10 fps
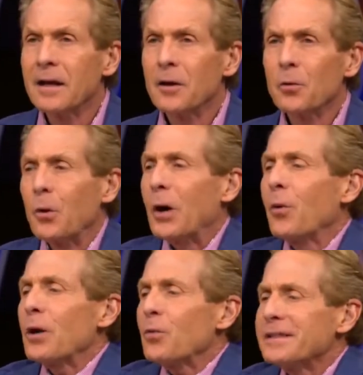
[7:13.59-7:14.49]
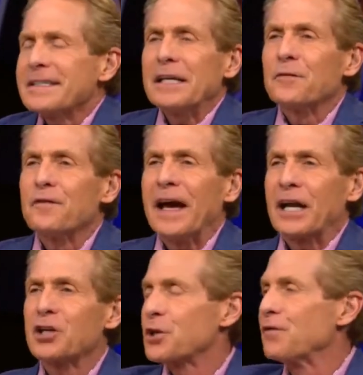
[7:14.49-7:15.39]
What's the
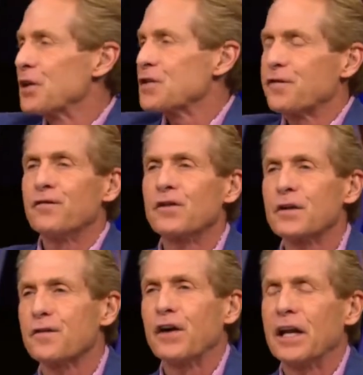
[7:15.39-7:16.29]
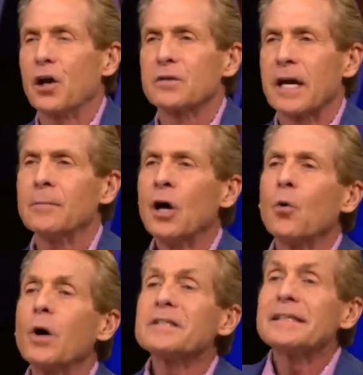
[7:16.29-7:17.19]
advantage of this video tape?
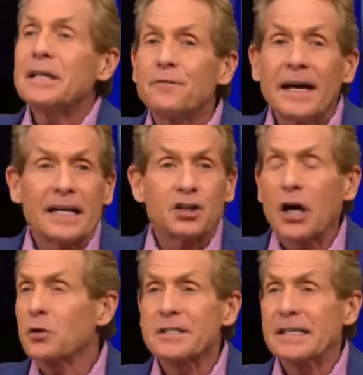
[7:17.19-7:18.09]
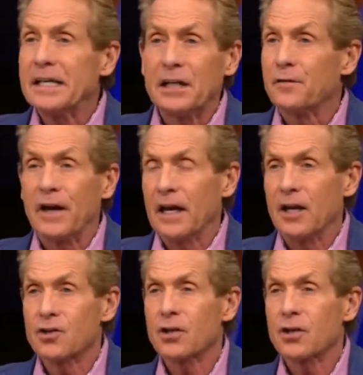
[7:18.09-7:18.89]
What's the advantage? I don't see any advantage.